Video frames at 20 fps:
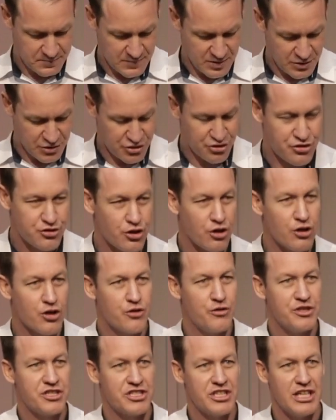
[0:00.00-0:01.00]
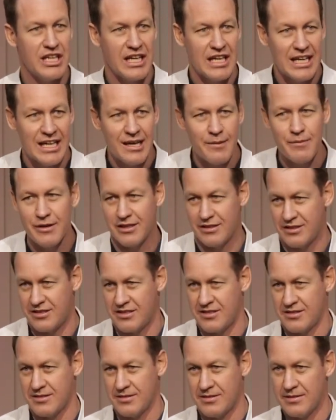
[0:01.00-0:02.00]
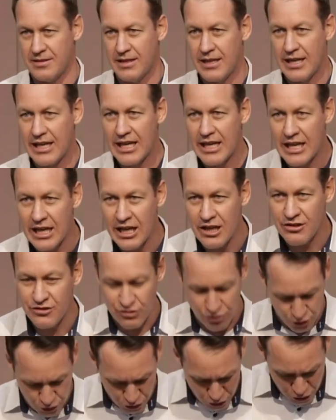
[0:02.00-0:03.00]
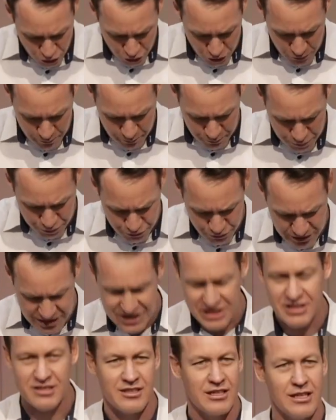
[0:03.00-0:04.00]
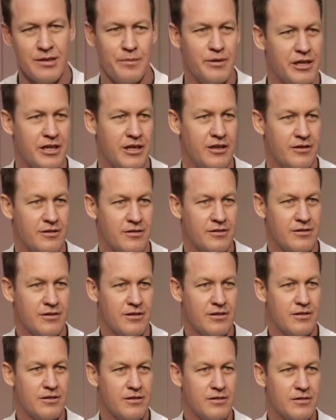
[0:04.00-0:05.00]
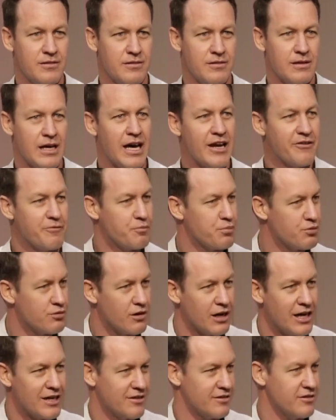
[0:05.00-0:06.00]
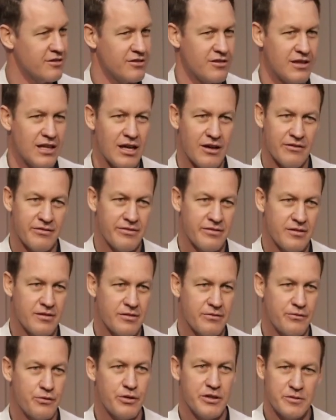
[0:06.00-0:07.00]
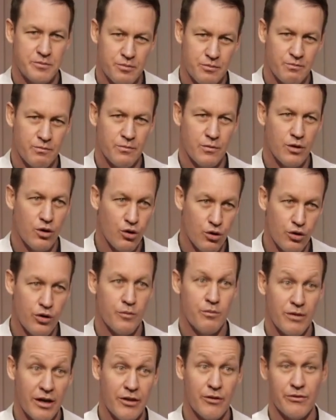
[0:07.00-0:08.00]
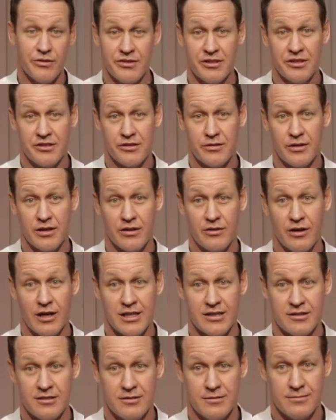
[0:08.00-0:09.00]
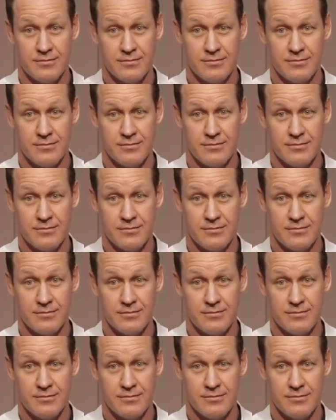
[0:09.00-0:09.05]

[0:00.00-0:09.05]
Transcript: The strong Christian limits his or her precious liberty out of priceless love for his or her brother and sister in Christ.